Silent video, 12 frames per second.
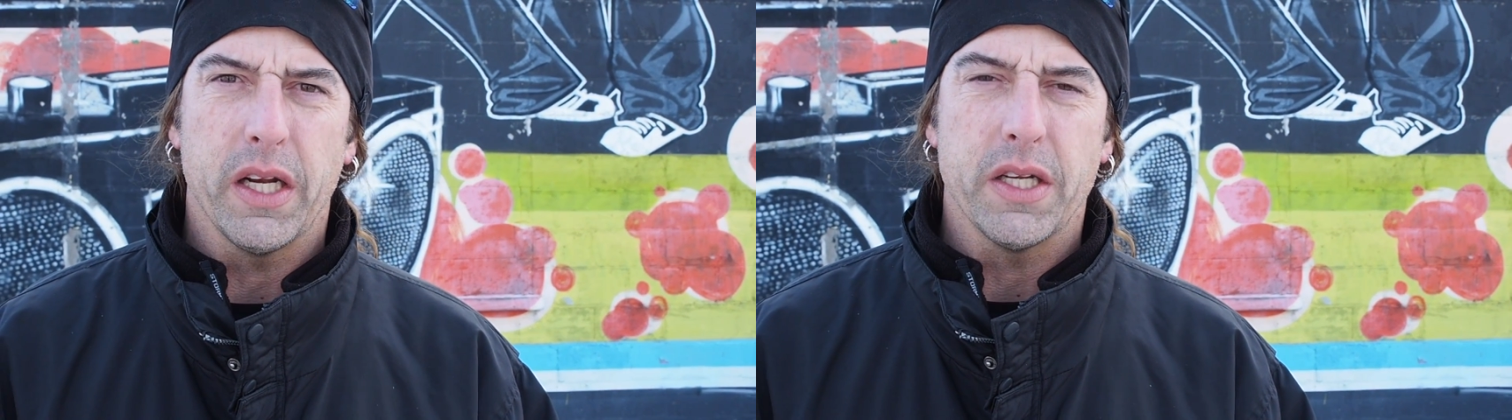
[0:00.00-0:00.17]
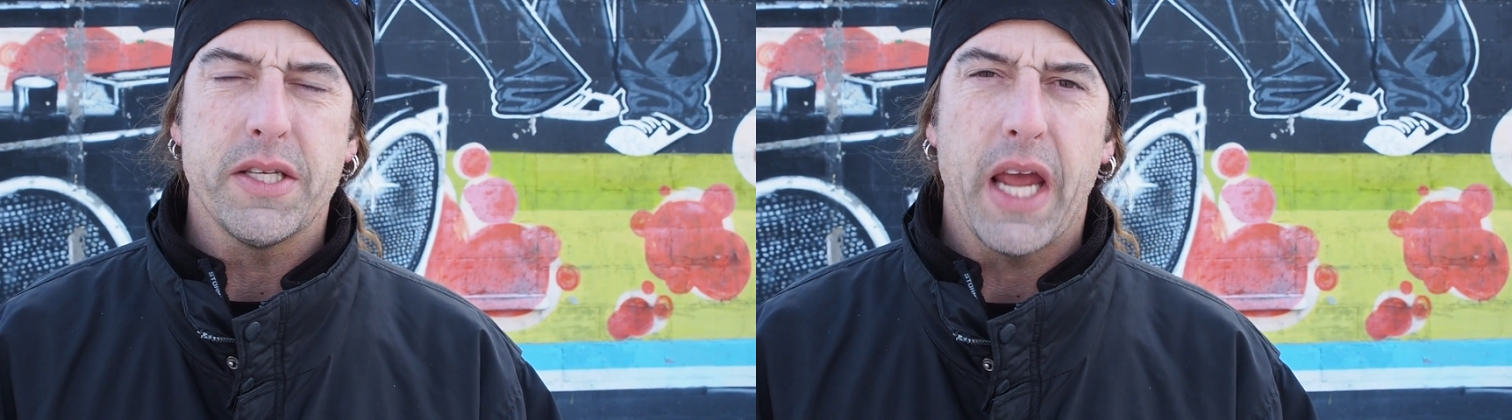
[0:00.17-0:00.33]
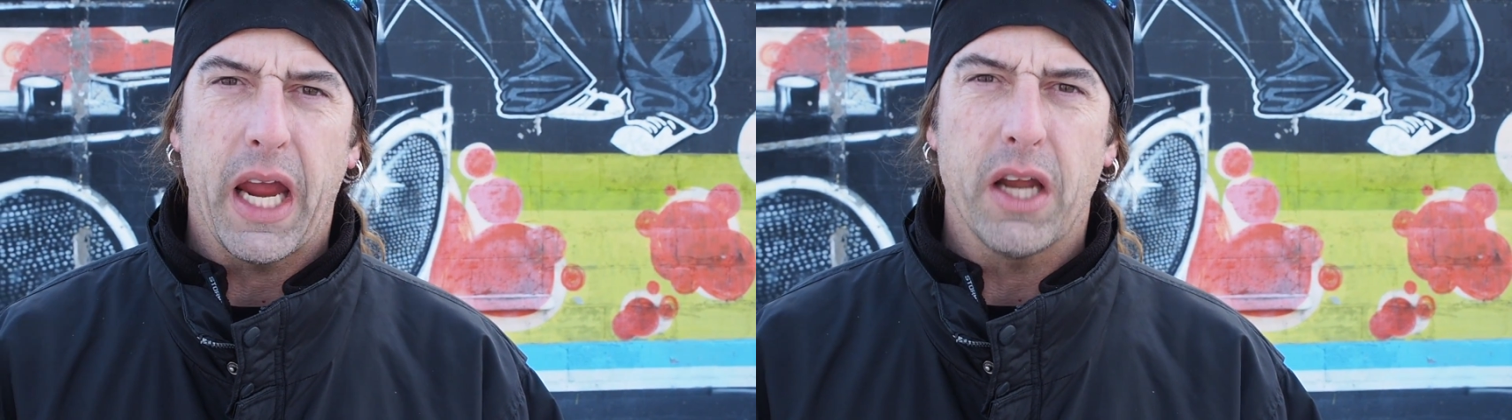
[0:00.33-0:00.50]
in
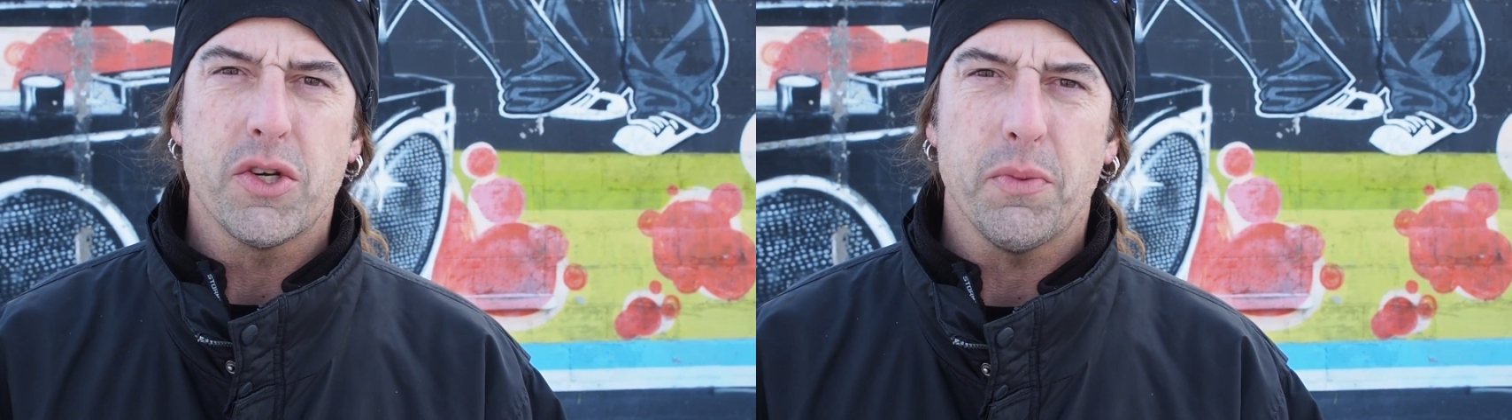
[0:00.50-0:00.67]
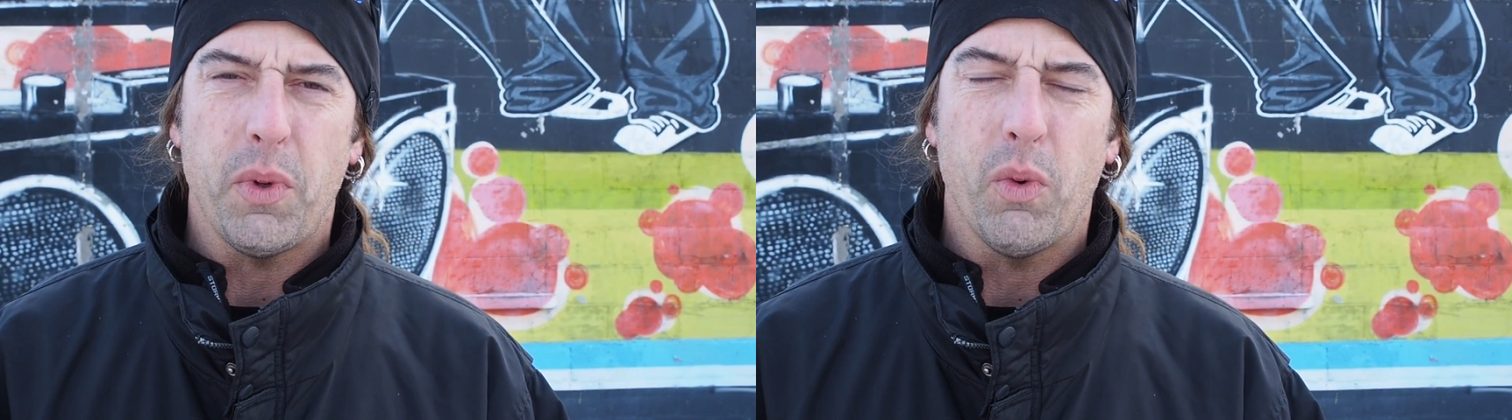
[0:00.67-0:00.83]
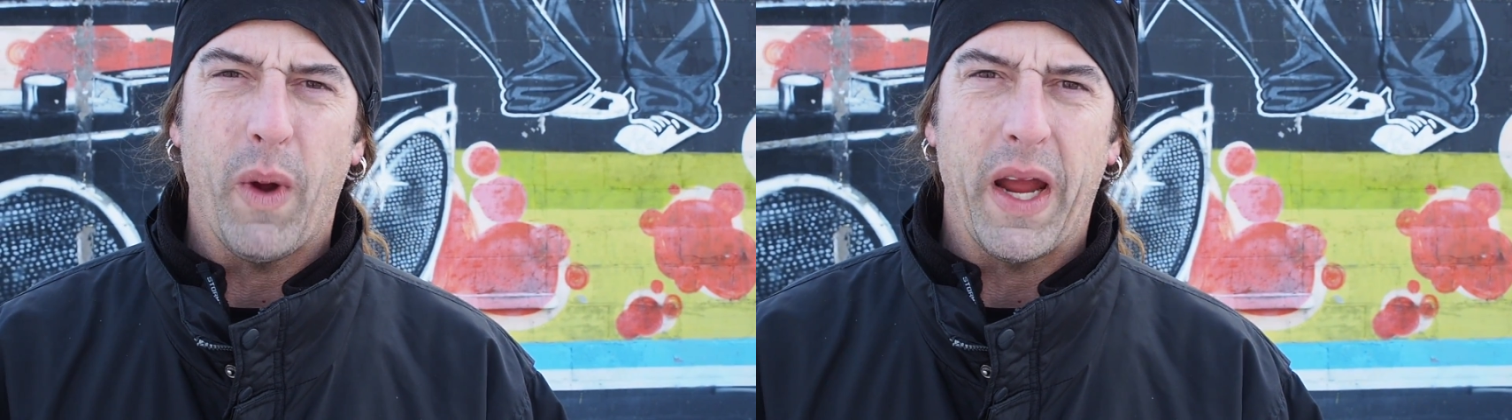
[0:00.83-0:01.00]
a
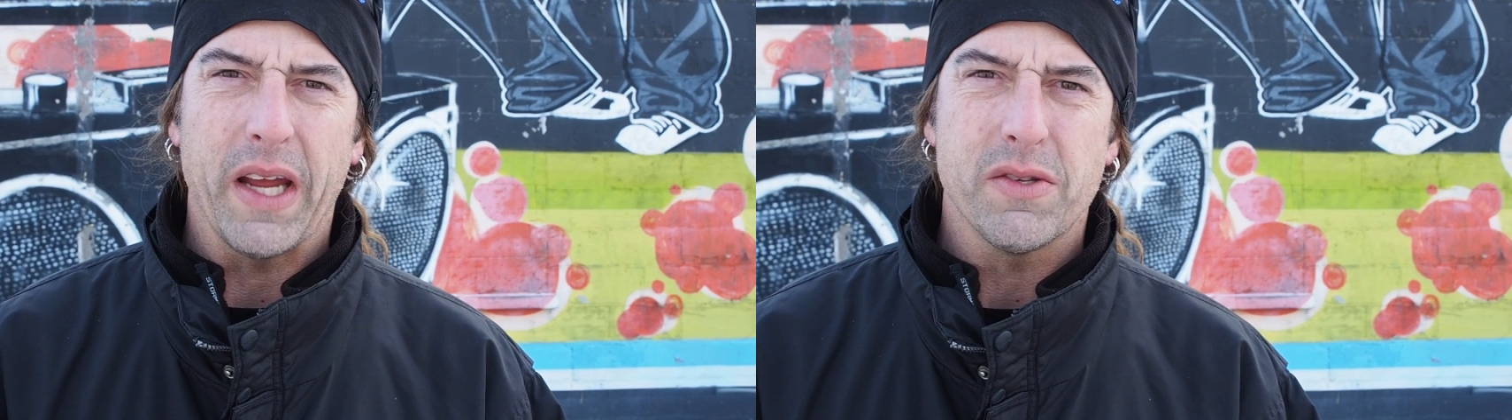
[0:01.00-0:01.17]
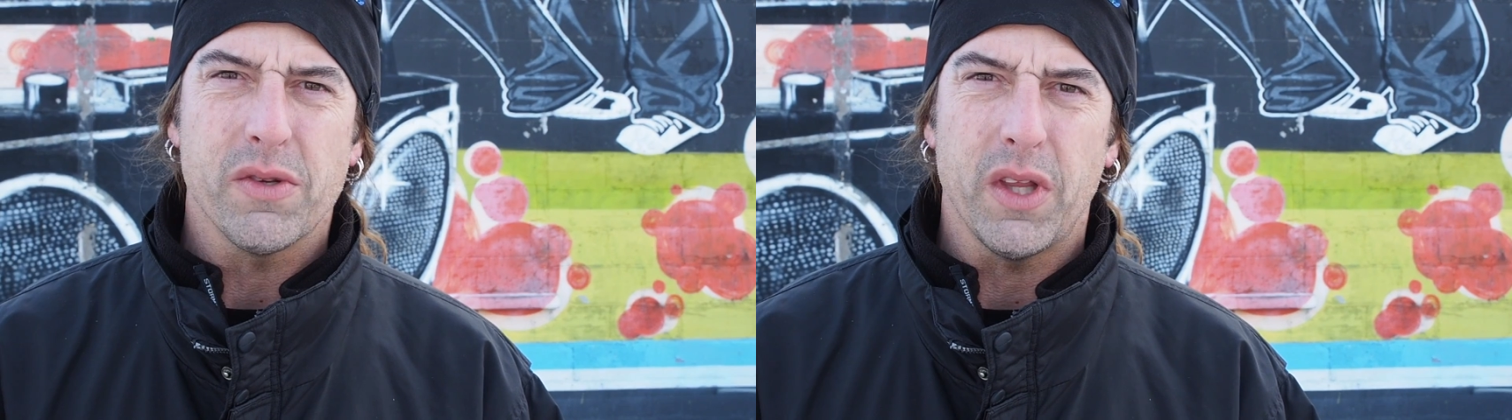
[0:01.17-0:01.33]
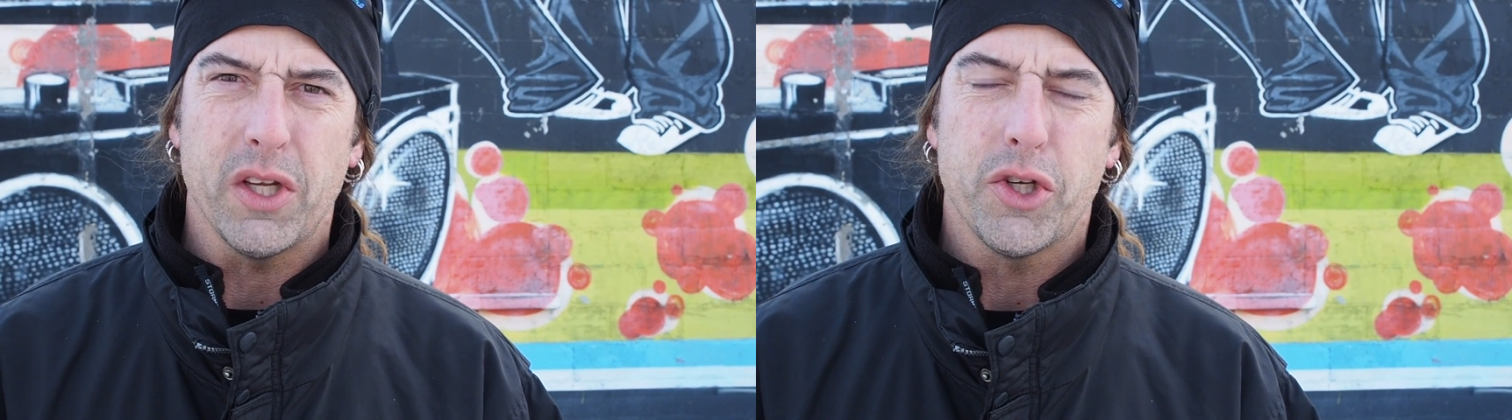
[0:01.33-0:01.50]
tangible way
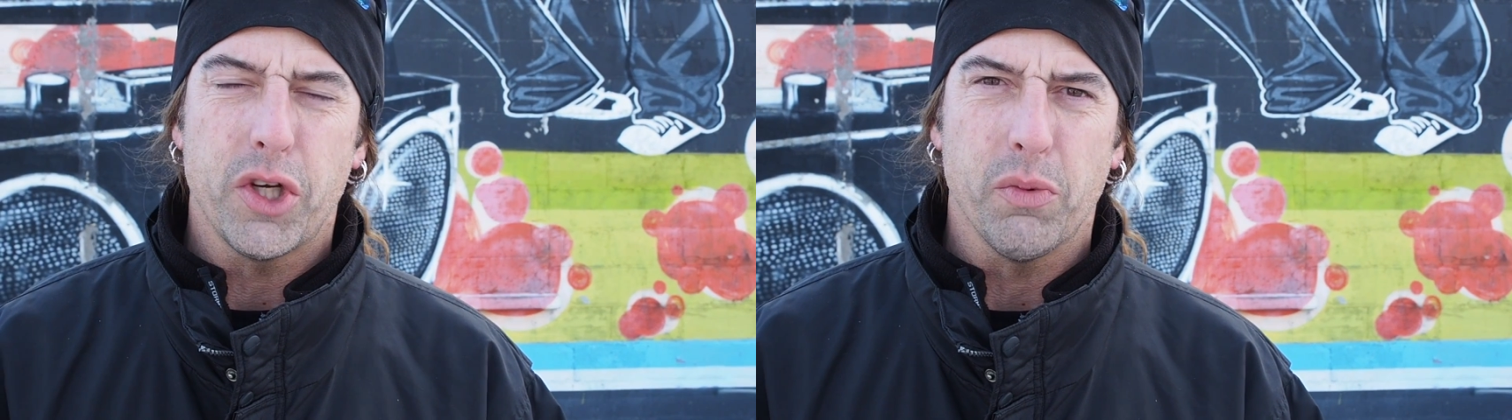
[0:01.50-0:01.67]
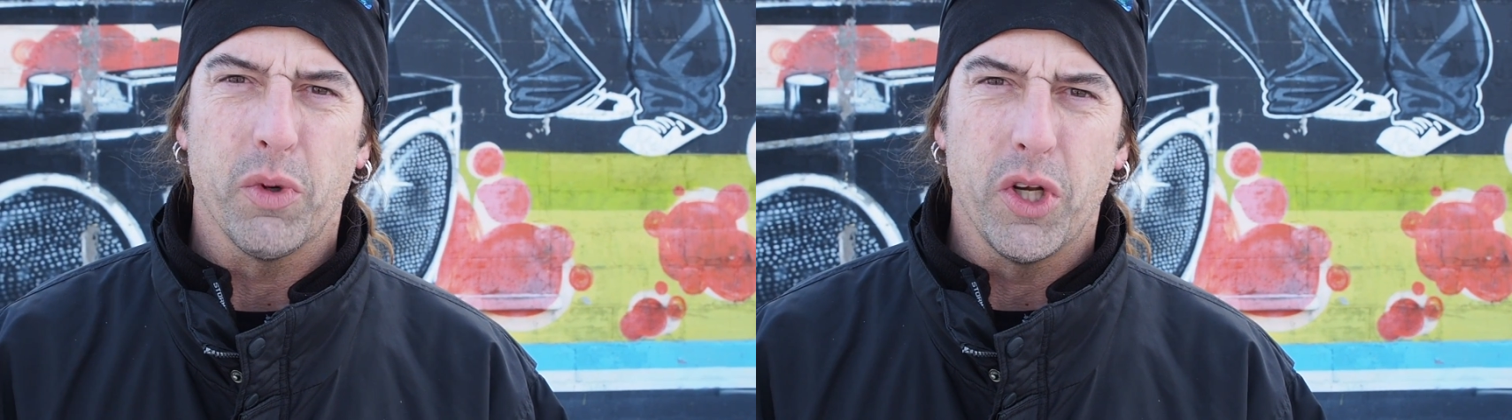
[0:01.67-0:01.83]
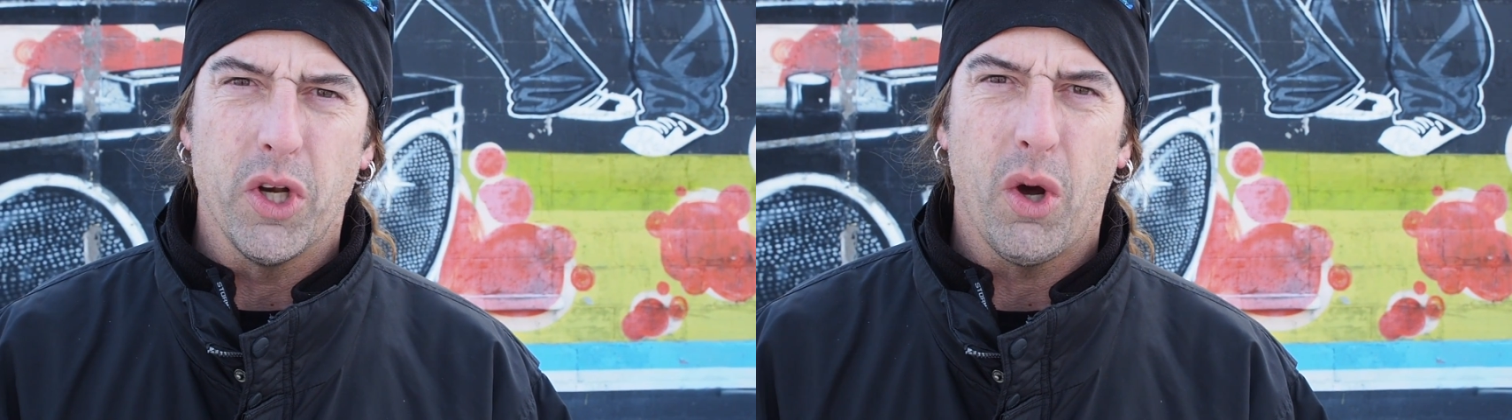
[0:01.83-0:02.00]
so that she would